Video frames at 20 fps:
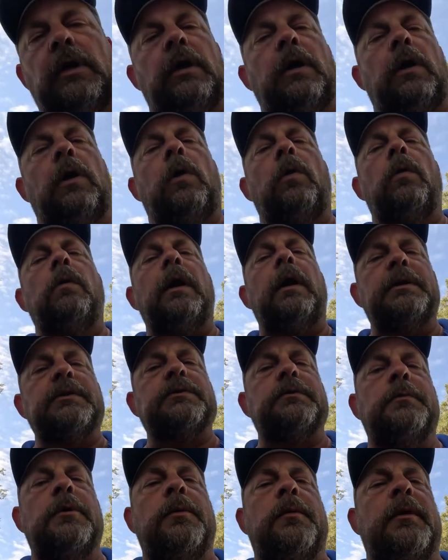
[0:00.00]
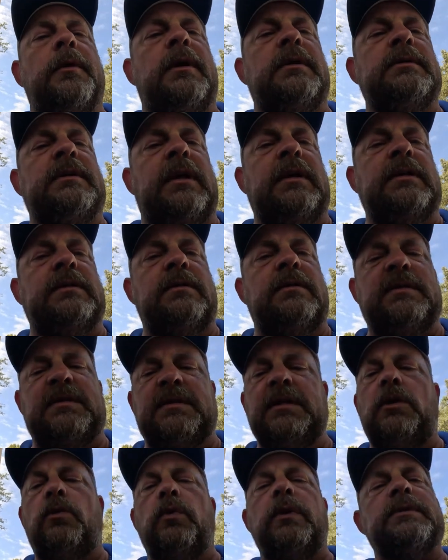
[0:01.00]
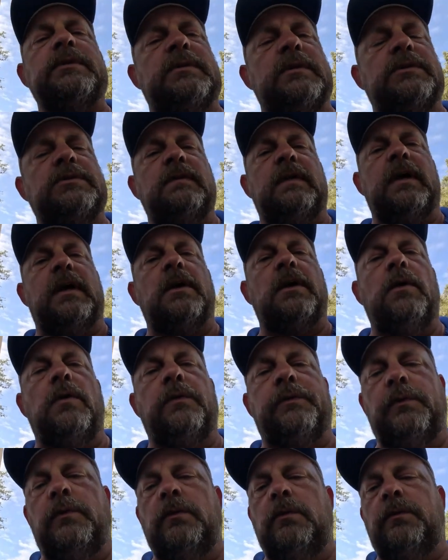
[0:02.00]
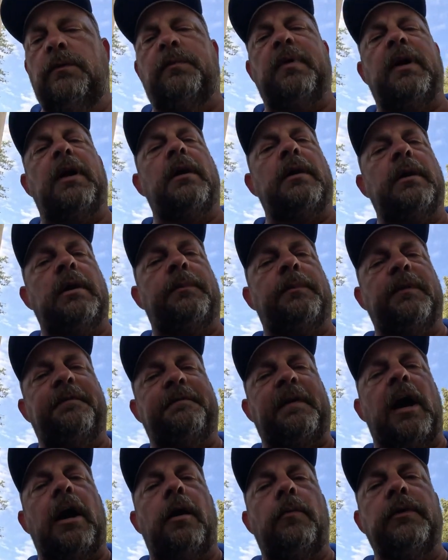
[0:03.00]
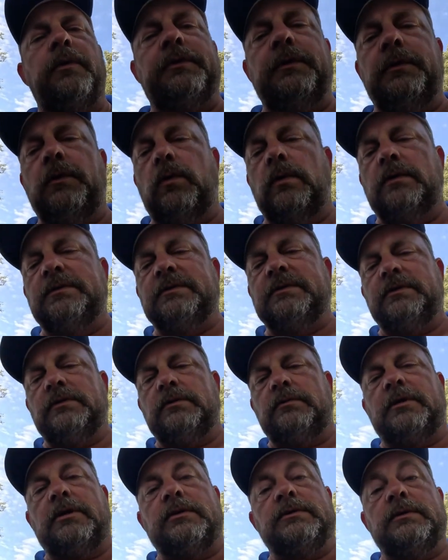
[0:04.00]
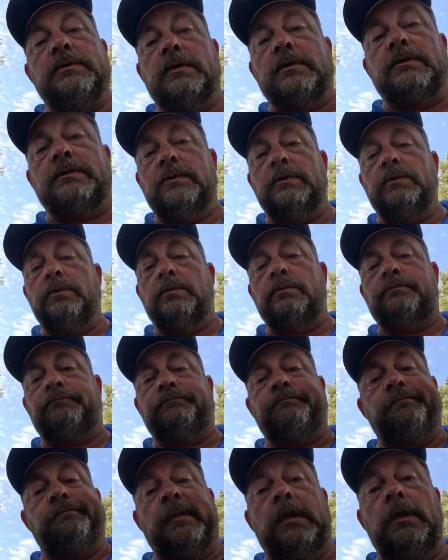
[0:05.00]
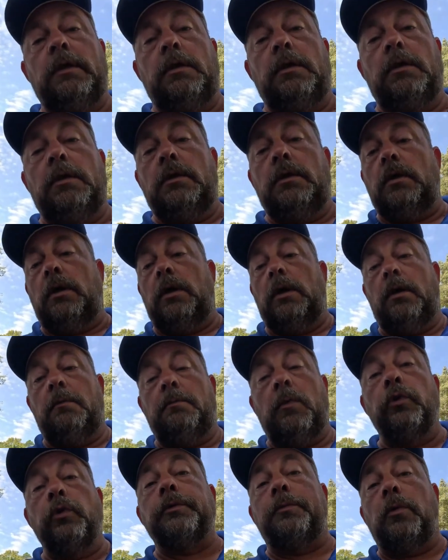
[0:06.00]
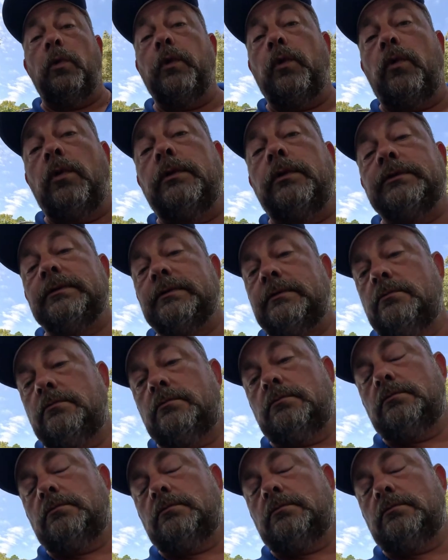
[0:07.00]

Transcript: I just remembered there's a sequence that you got to go through pairing up the fob with the door too, because you can do multiple doors.